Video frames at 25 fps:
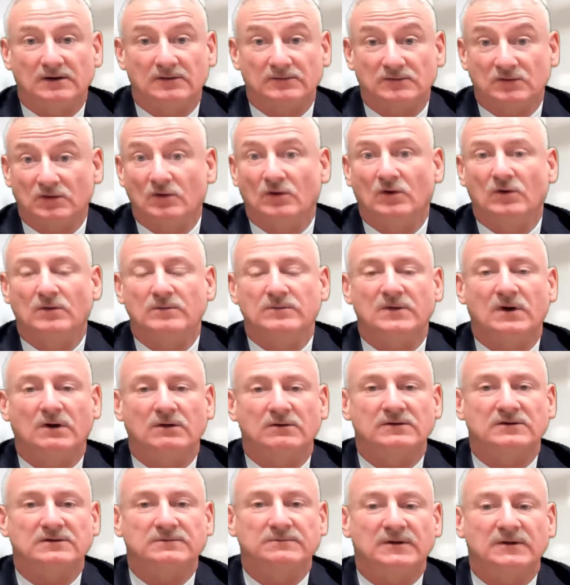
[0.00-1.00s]
to whom
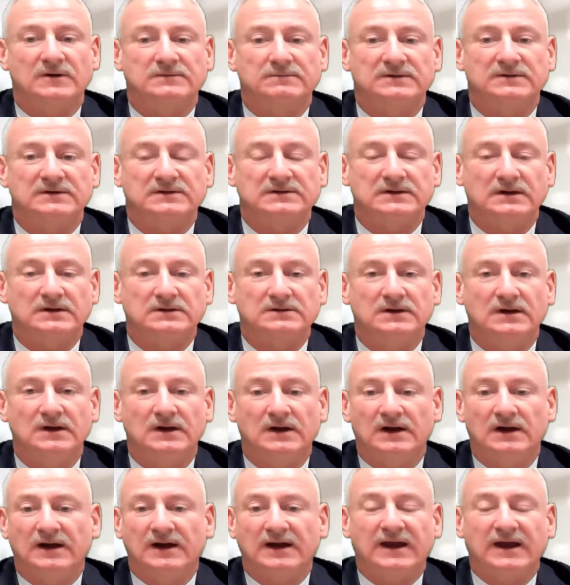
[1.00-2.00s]
notice must be sent.
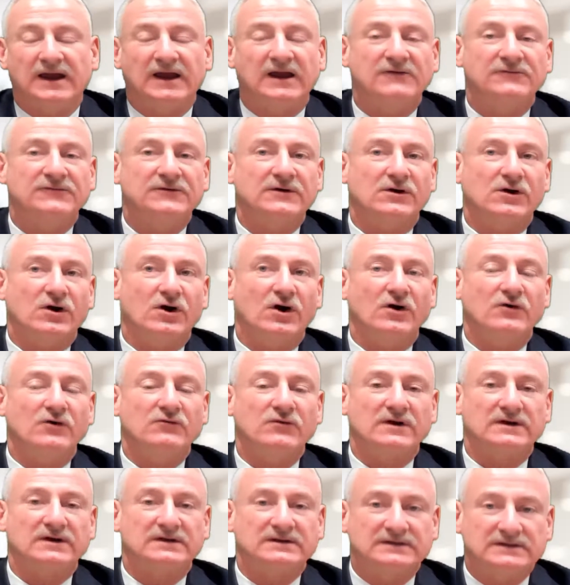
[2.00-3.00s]
If your
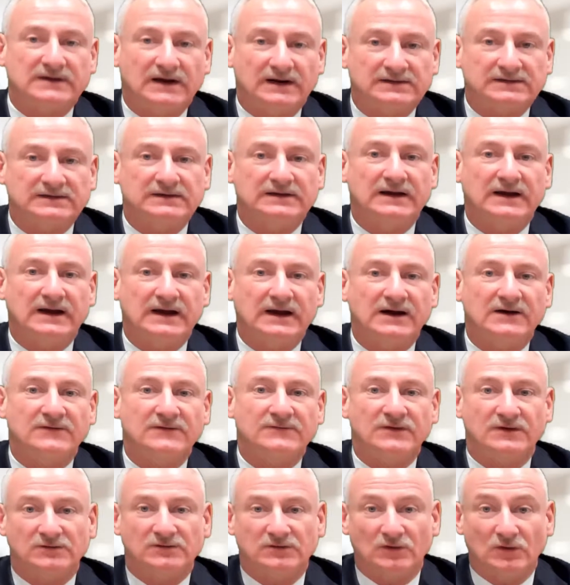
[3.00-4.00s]
contract doesn't
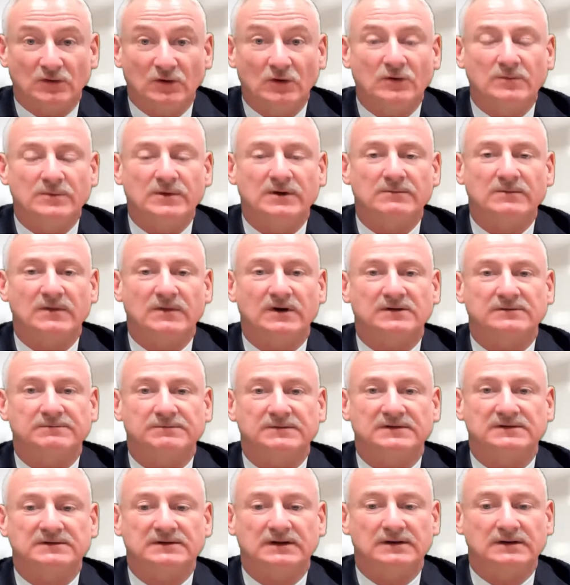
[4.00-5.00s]
have the to whom it must
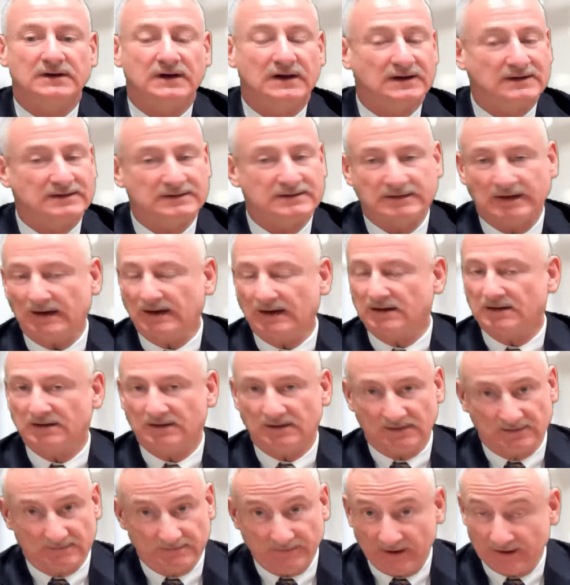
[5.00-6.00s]
be sent, send it
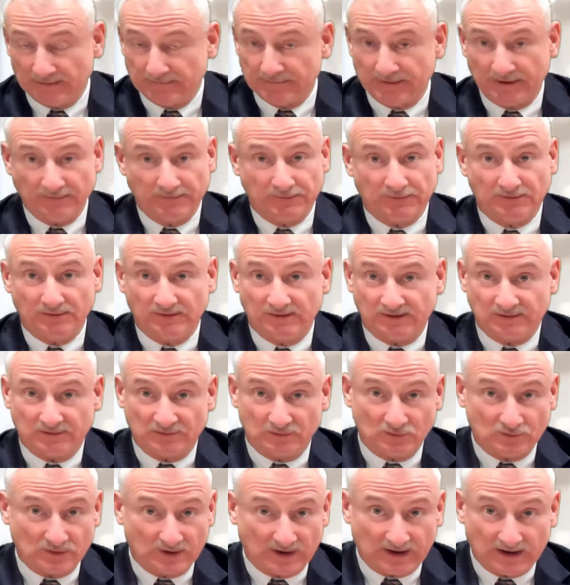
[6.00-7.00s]
to as many people as
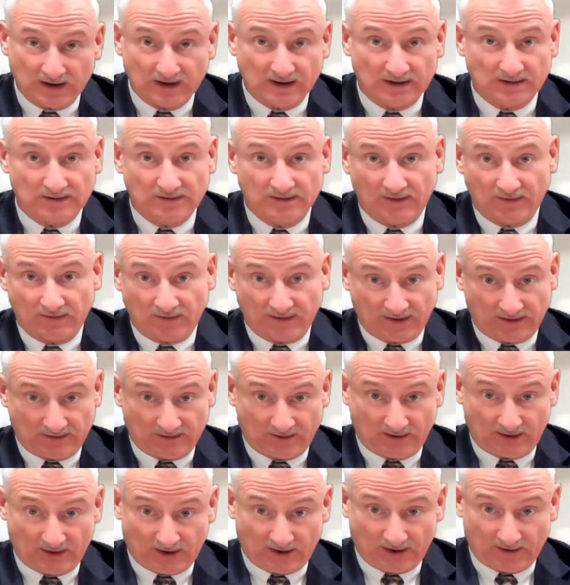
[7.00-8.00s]
you can that
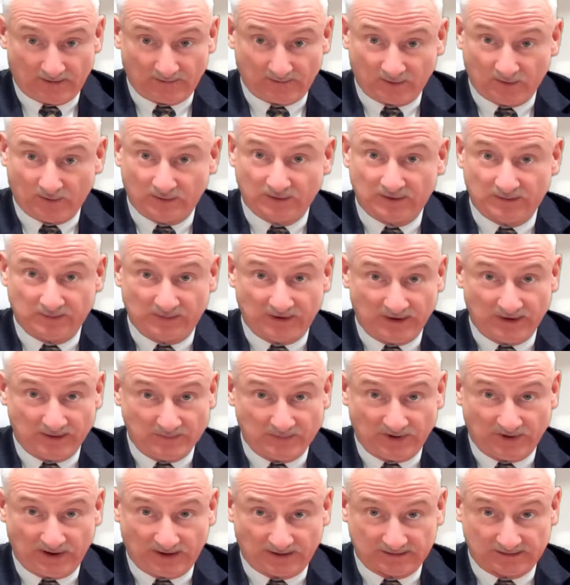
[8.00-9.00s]
are going to be
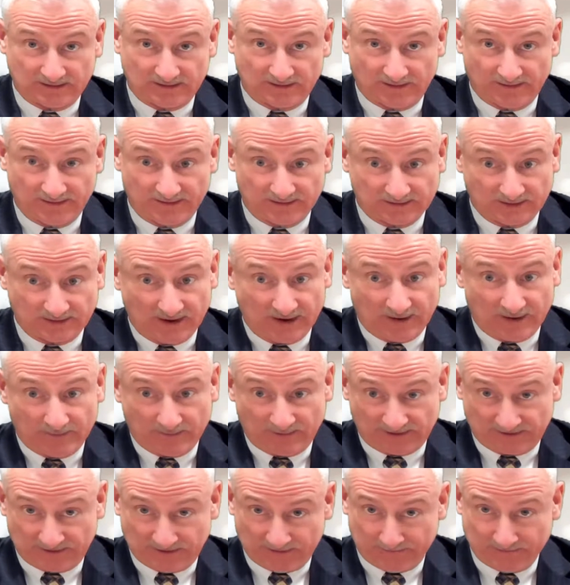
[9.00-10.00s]
impacted on this.
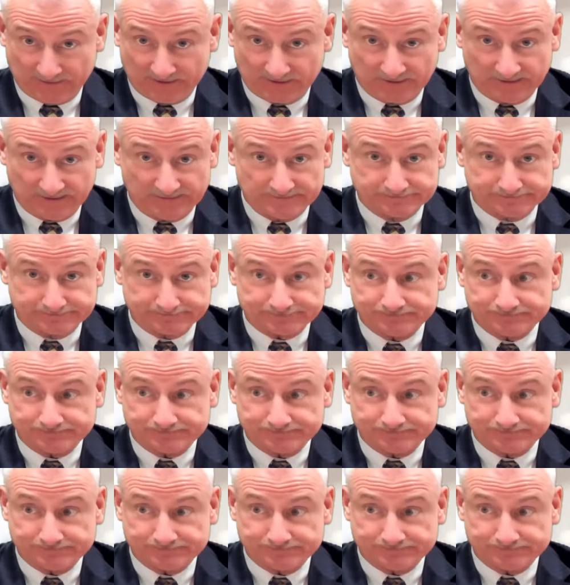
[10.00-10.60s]
But typically,